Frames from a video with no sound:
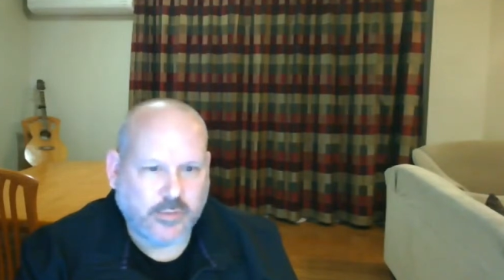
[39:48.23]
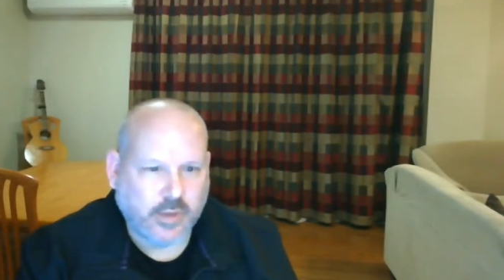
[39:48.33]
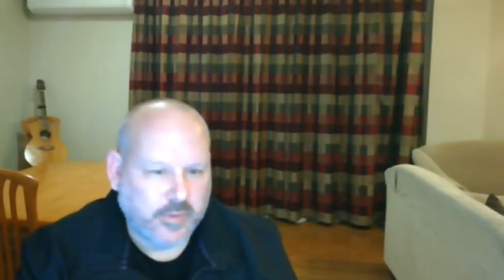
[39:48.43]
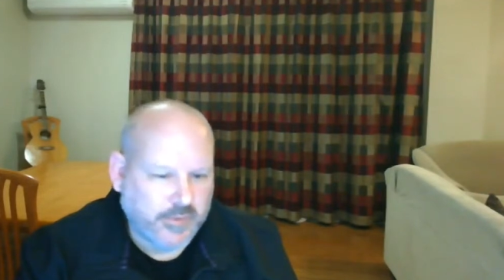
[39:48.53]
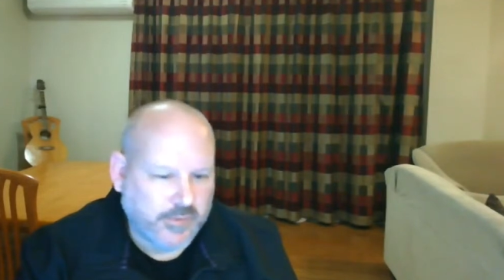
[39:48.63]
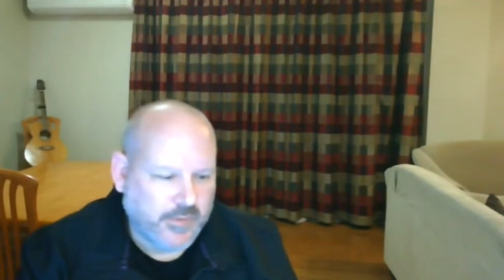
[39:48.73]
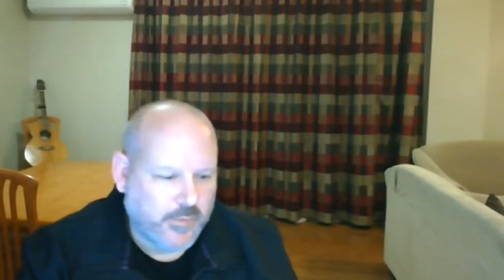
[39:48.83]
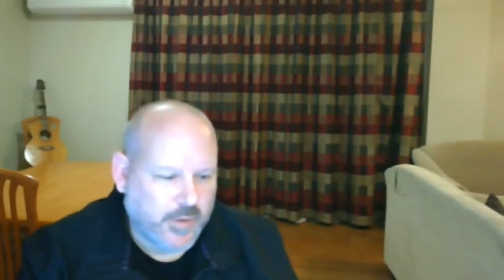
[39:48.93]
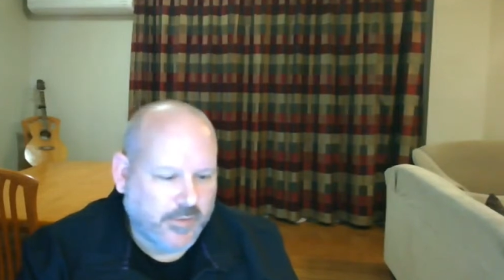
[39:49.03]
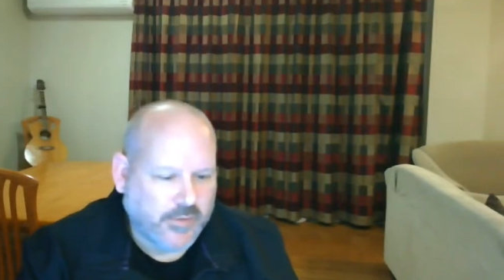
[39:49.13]
My businesses are
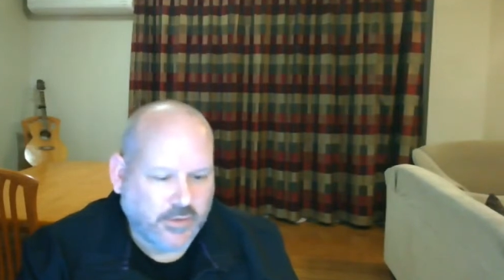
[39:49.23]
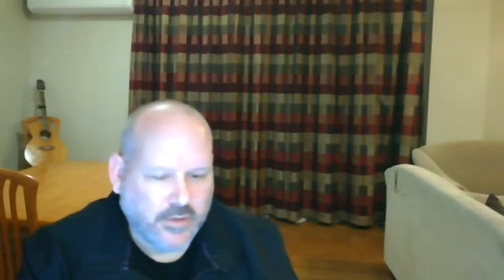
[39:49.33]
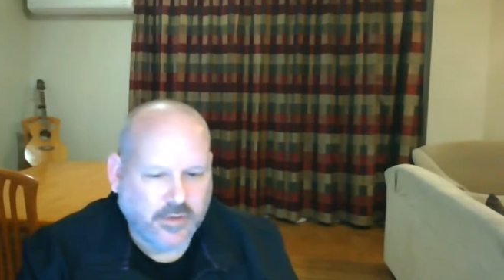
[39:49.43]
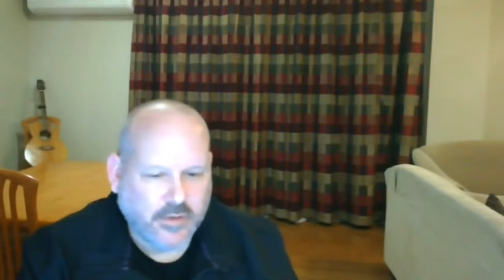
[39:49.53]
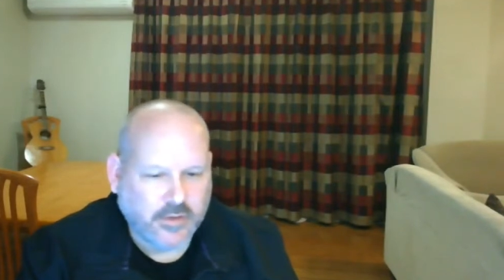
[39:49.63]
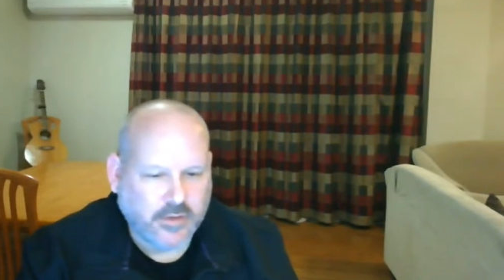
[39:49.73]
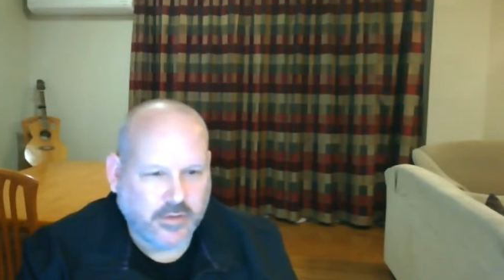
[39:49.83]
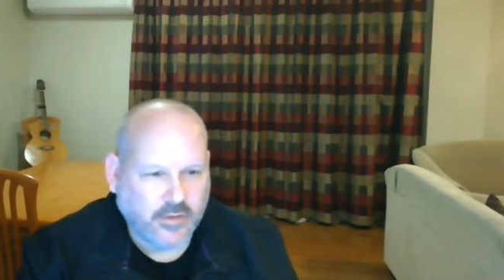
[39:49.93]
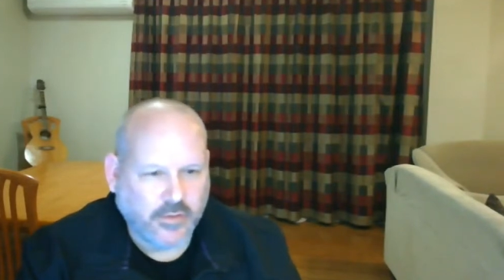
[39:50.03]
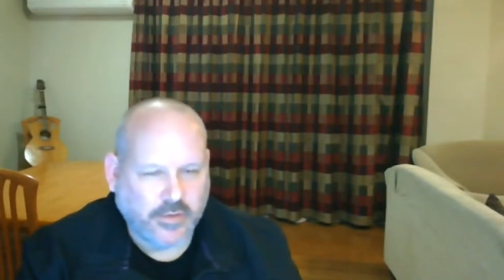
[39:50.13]
based in, in,
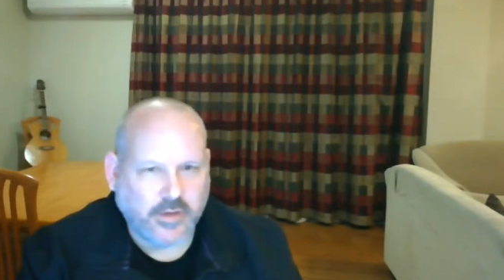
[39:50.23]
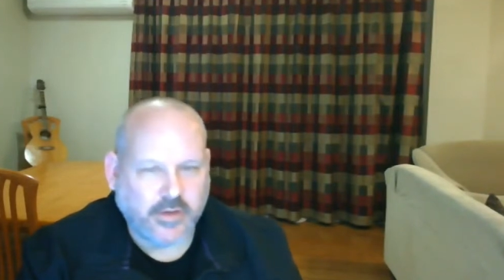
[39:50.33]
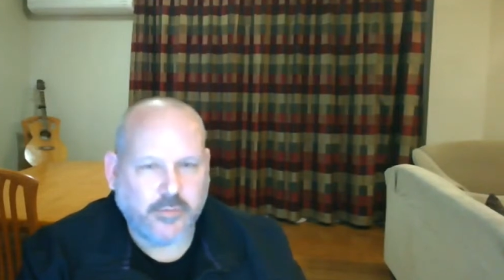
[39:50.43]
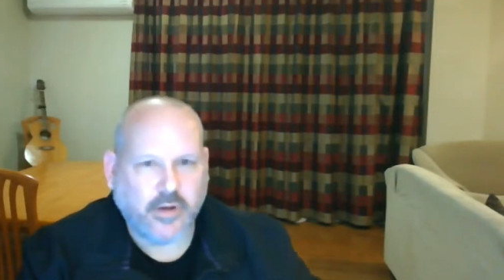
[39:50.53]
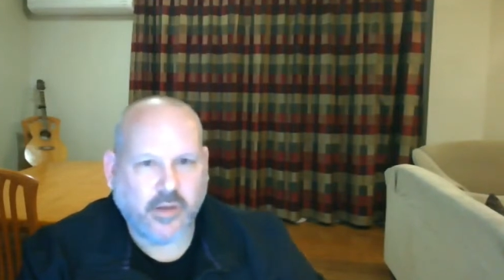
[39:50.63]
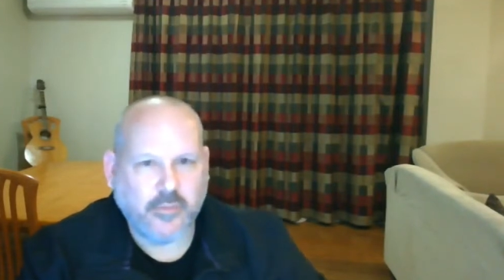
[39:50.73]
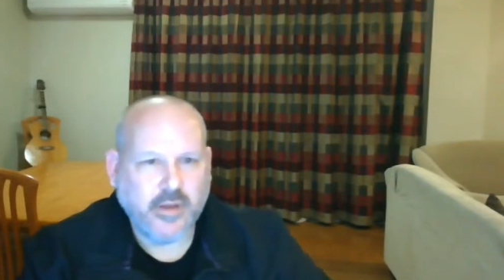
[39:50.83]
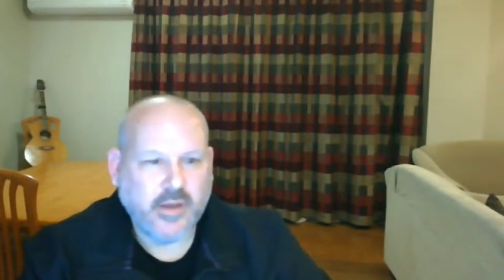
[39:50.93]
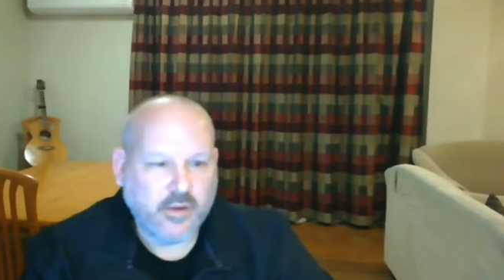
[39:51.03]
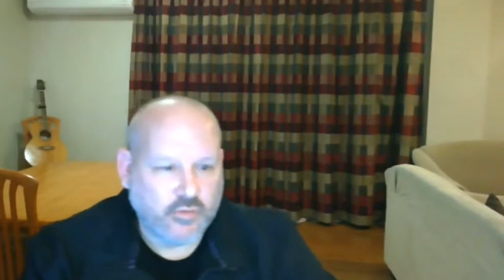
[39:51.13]
in, New Zealand, but I'm
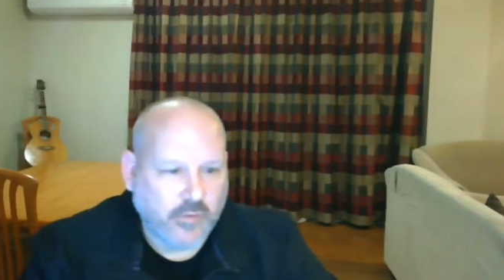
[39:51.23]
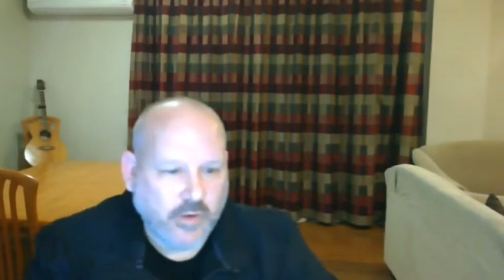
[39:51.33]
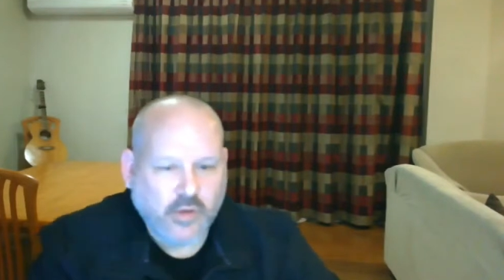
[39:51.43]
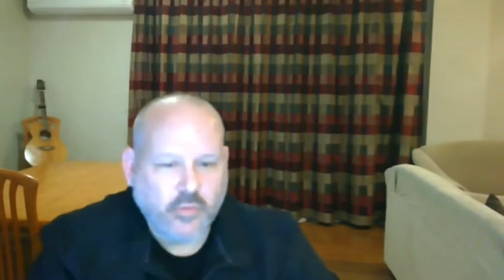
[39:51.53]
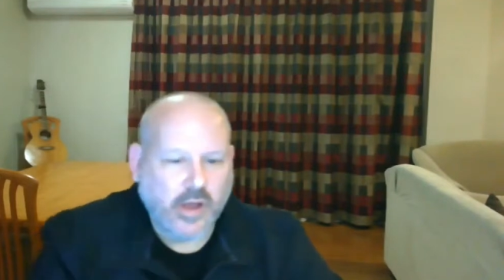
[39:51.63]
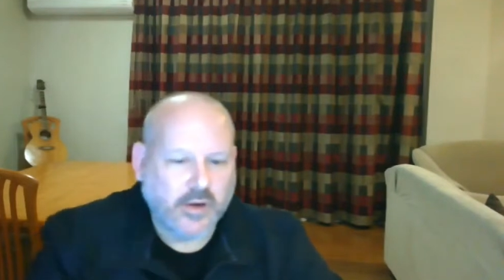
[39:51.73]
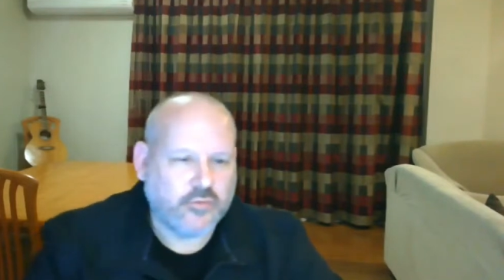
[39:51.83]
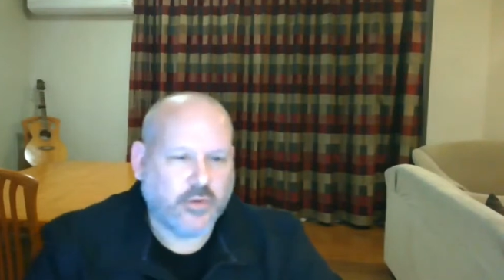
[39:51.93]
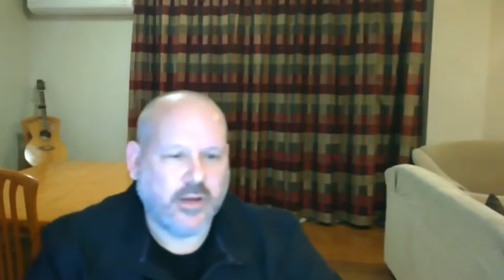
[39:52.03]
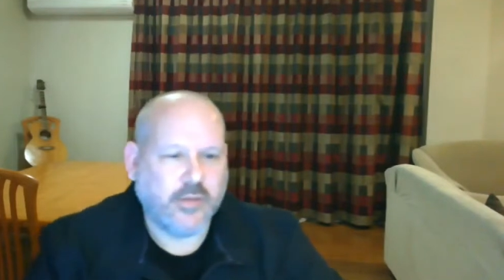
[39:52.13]
traveling around
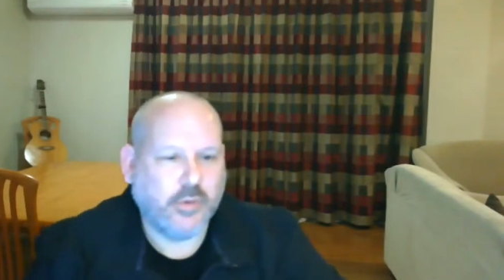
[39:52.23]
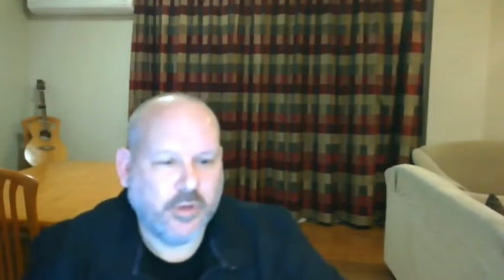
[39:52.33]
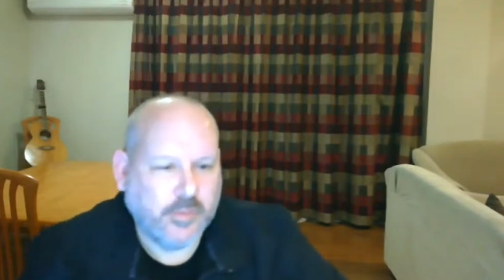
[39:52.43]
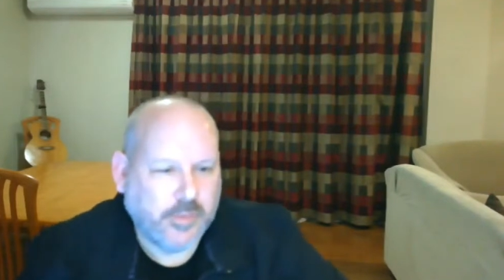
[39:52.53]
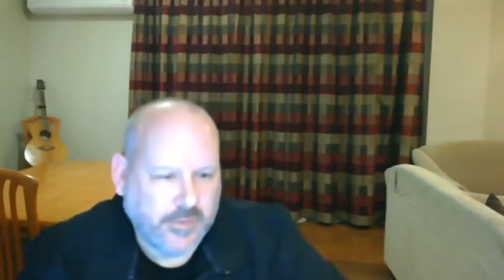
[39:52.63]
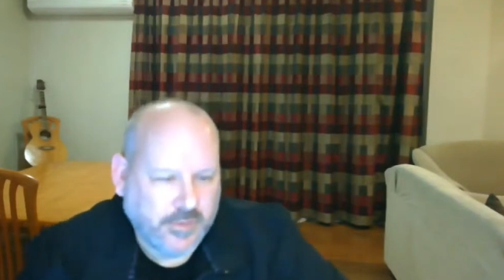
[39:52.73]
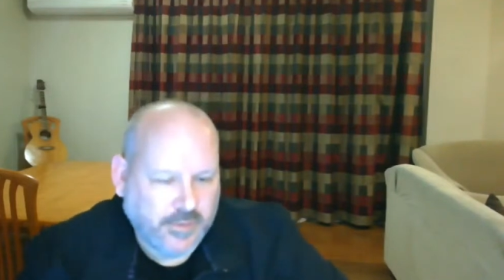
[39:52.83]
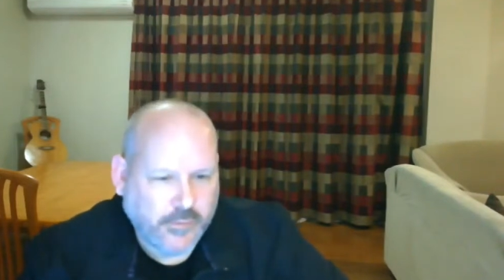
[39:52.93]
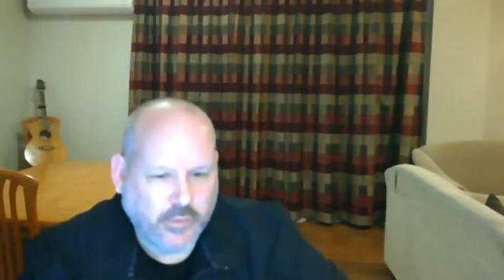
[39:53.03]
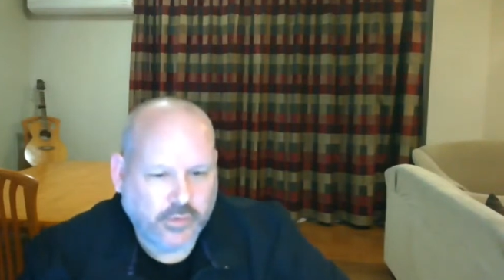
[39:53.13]
Australia building a
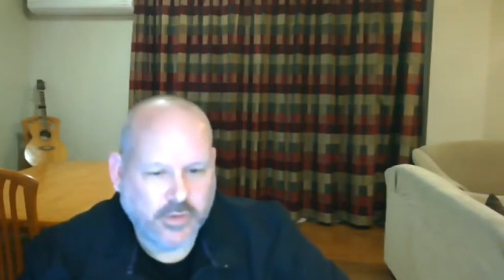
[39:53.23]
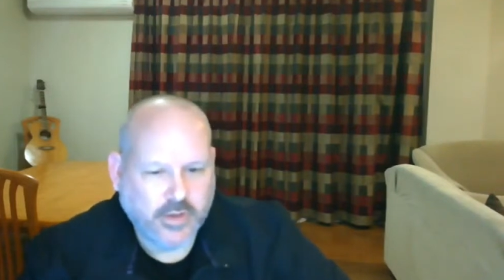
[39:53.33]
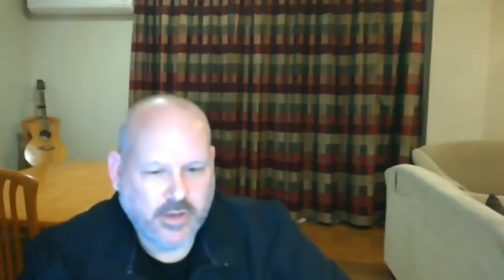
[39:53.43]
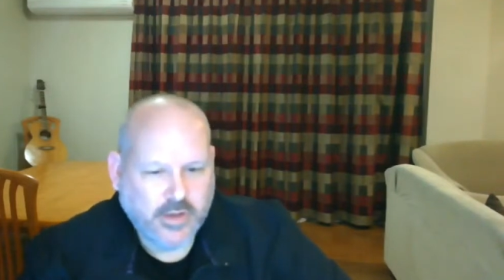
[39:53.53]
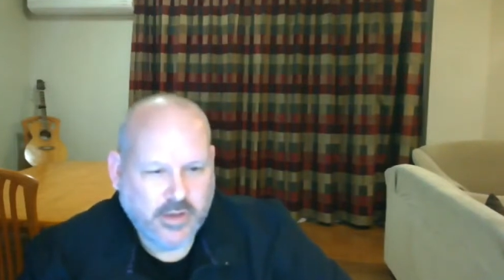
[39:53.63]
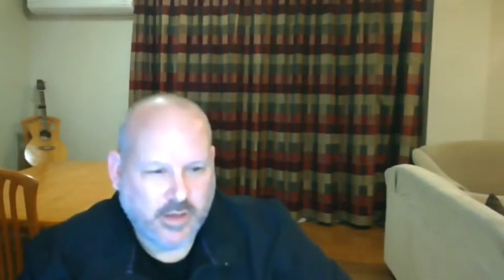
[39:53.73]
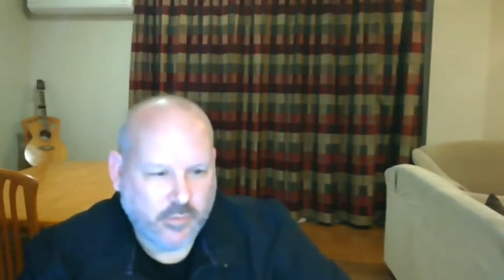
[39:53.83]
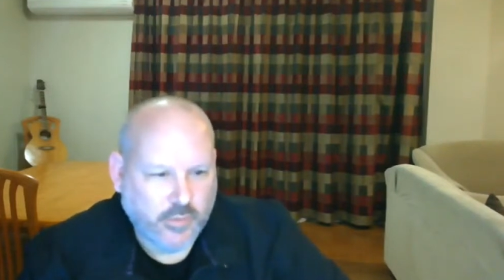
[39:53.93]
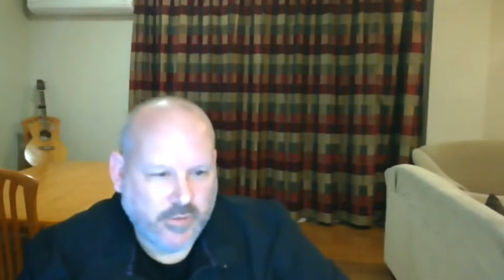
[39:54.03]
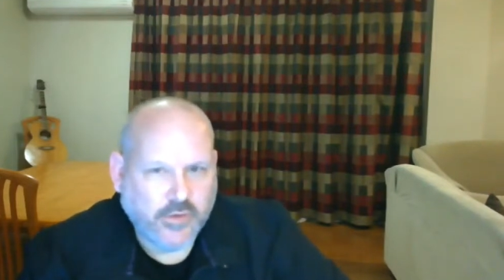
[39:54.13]
business for uh,
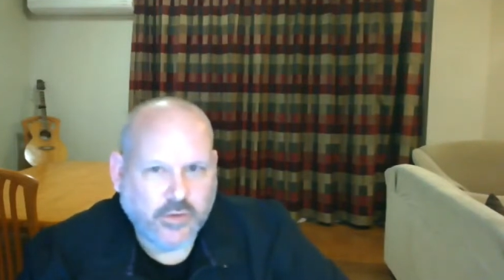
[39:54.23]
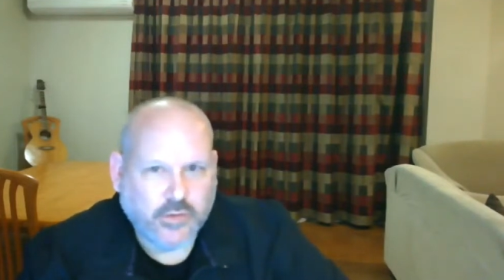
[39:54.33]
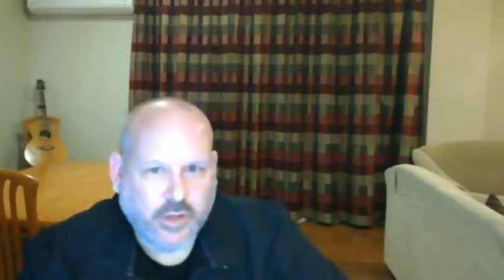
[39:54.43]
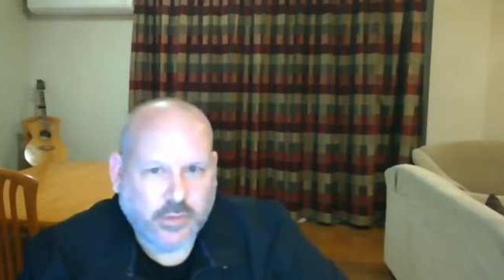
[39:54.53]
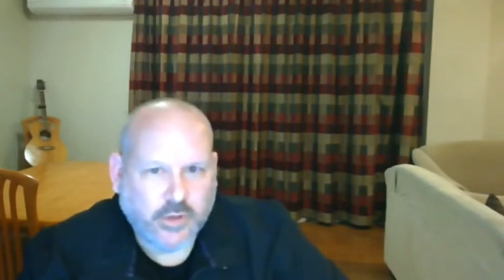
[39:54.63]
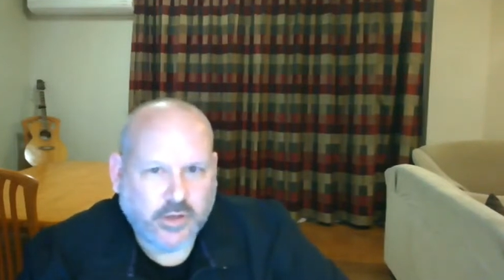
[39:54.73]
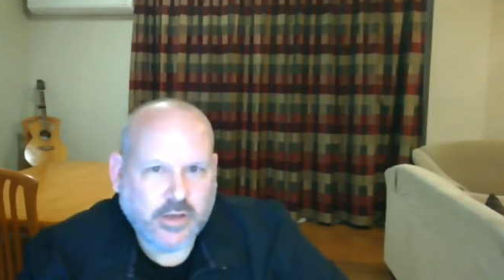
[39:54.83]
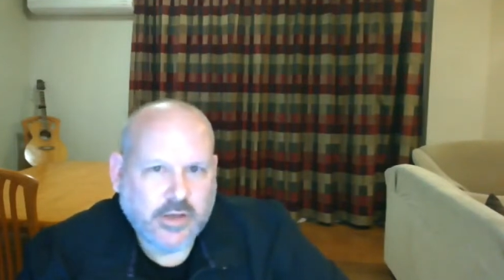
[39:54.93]
Red Circle Network.